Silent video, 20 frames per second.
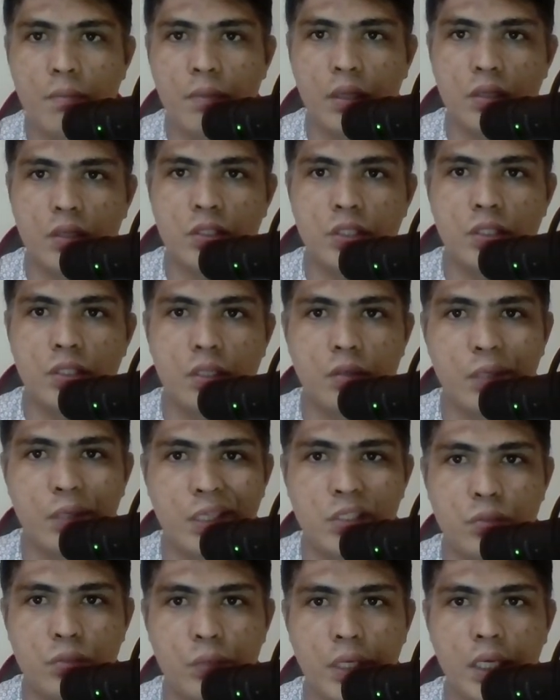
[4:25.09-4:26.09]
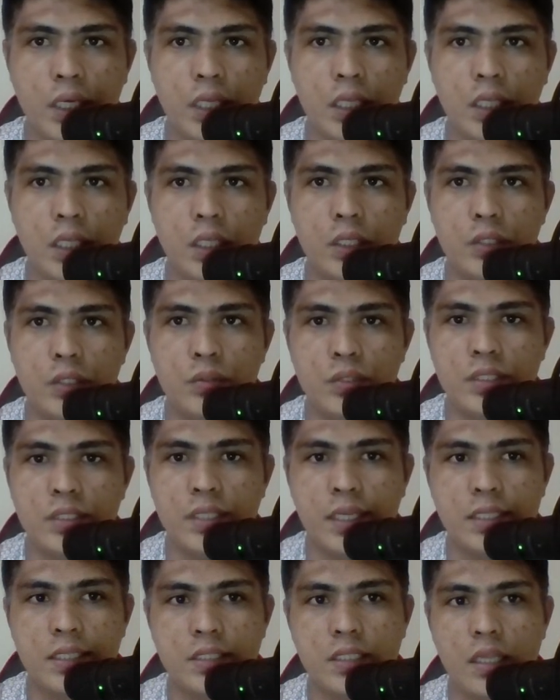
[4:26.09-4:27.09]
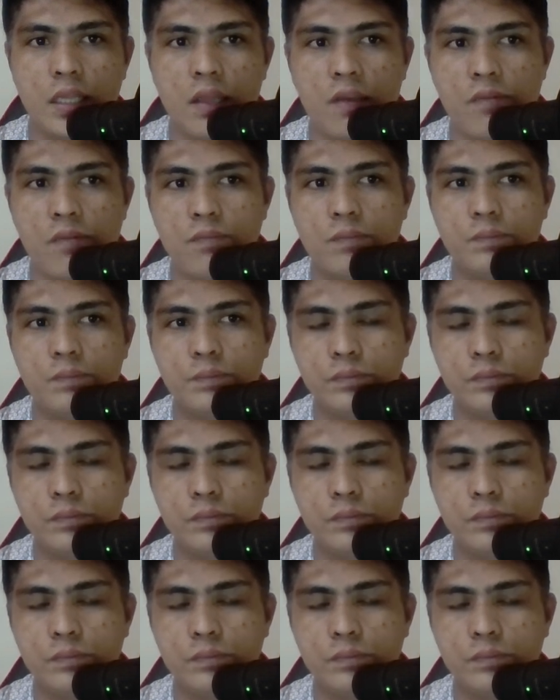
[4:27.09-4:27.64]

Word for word: because you know it's really useless if